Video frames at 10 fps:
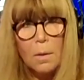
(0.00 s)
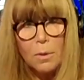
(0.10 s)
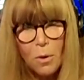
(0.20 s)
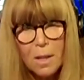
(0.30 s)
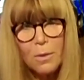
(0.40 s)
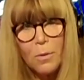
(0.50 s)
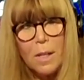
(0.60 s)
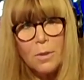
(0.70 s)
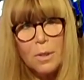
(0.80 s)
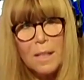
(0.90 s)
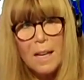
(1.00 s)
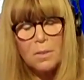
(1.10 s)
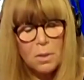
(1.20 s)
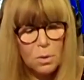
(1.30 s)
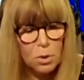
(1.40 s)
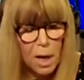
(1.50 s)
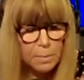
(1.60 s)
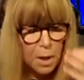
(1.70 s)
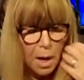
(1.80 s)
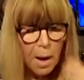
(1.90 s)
We're talking 300,000 new jobs.